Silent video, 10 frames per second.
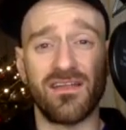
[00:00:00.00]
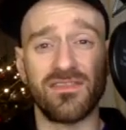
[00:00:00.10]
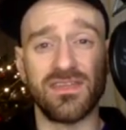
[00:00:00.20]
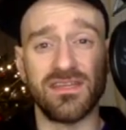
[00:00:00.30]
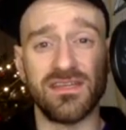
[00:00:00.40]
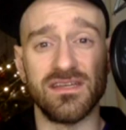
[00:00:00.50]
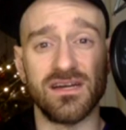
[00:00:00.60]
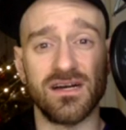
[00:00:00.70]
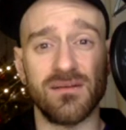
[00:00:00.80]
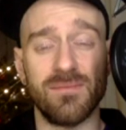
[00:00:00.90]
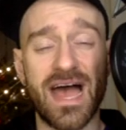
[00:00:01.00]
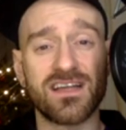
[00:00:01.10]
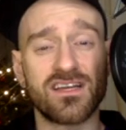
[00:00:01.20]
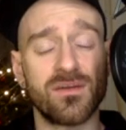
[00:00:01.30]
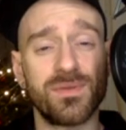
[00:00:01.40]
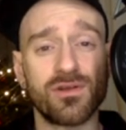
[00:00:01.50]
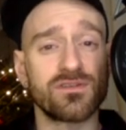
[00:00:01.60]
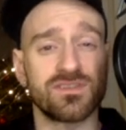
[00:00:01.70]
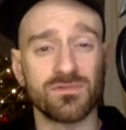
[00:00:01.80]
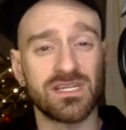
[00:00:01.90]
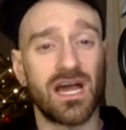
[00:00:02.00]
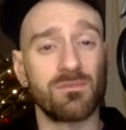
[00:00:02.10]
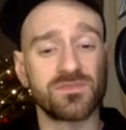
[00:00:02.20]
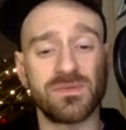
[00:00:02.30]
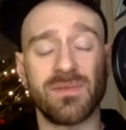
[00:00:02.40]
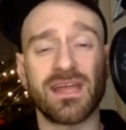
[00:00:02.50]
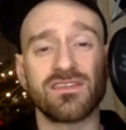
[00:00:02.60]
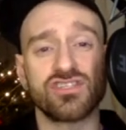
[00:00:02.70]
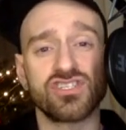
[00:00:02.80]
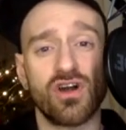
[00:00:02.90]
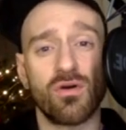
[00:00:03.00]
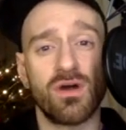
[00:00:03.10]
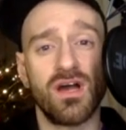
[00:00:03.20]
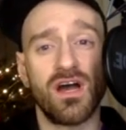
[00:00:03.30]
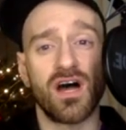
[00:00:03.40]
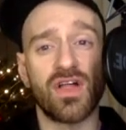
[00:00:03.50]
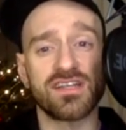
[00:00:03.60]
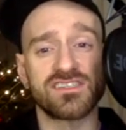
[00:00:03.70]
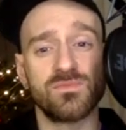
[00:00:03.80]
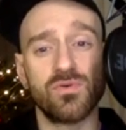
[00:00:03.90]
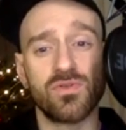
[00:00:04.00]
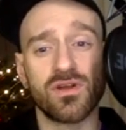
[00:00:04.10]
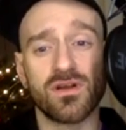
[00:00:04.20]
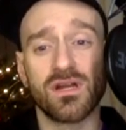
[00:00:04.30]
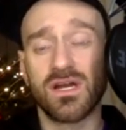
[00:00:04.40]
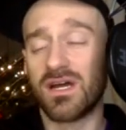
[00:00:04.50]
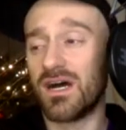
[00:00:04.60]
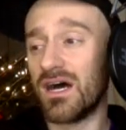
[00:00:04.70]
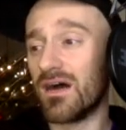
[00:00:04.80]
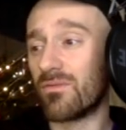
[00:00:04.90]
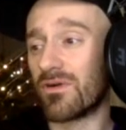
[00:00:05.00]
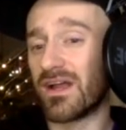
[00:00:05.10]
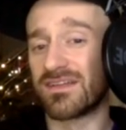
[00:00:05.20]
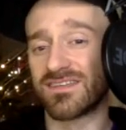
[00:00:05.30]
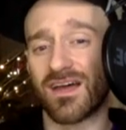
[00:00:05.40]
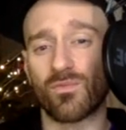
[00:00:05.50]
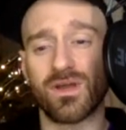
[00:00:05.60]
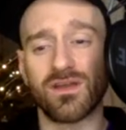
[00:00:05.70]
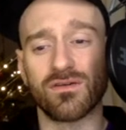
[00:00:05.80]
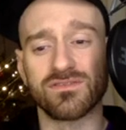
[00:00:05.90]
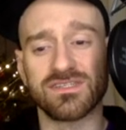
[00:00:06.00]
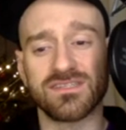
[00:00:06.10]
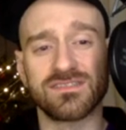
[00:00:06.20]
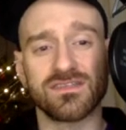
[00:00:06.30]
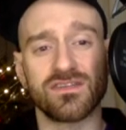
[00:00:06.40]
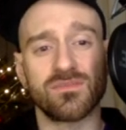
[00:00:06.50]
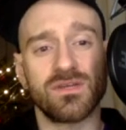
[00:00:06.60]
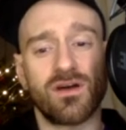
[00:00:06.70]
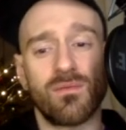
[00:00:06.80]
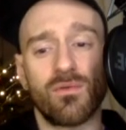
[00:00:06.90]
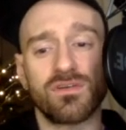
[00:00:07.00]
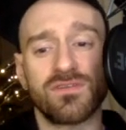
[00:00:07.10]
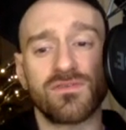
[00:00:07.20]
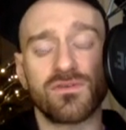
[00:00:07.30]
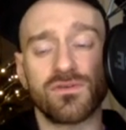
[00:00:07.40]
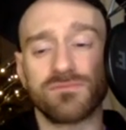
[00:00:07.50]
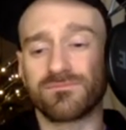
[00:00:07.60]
the Mac computers, and really helps me make this show a lot smoother, whereas on Windows it's a little bit more difficult.